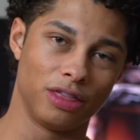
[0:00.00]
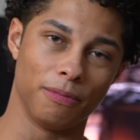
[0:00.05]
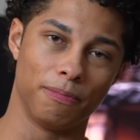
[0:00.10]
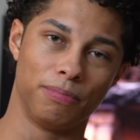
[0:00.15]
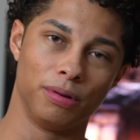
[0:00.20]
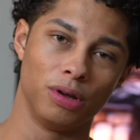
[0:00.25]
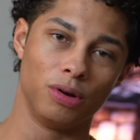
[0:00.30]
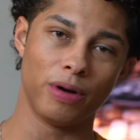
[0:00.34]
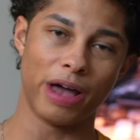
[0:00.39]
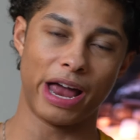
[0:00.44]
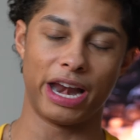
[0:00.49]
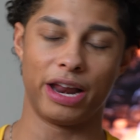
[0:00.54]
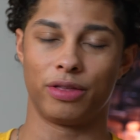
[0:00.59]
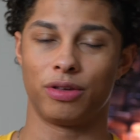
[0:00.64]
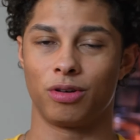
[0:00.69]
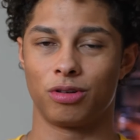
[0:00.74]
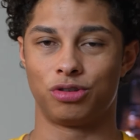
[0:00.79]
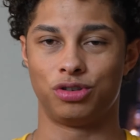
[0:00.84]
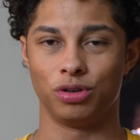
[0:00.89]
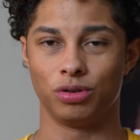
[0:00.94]
the blue, any of
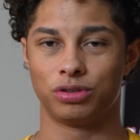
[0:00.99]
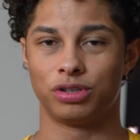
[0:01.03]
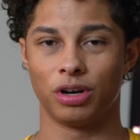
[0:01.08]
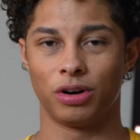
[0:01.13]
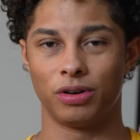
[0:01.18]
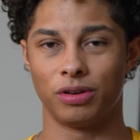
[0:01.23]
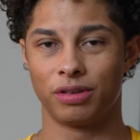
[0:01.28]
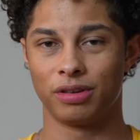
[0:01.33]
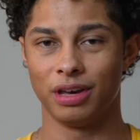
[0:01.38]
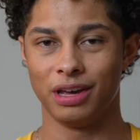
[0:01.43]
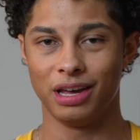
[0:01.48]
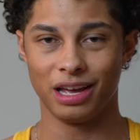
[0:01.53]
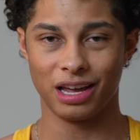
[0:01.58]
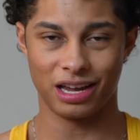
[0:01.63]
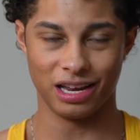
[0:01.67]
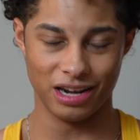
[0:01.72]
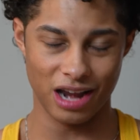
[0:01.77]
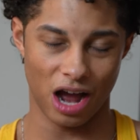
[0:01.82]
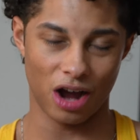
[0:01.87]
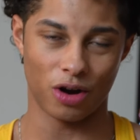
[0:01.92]
those jewel tones,
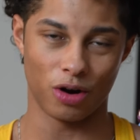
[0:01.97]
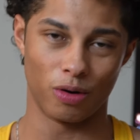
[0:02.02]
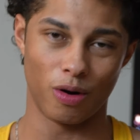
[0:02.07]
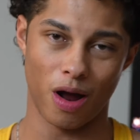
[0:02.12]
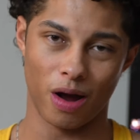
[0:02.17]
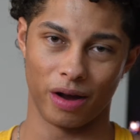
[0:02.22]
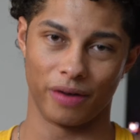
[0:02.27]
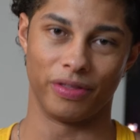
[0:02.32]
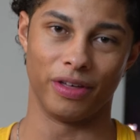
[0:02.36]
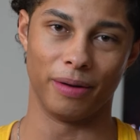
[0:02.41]
cannot go wrong with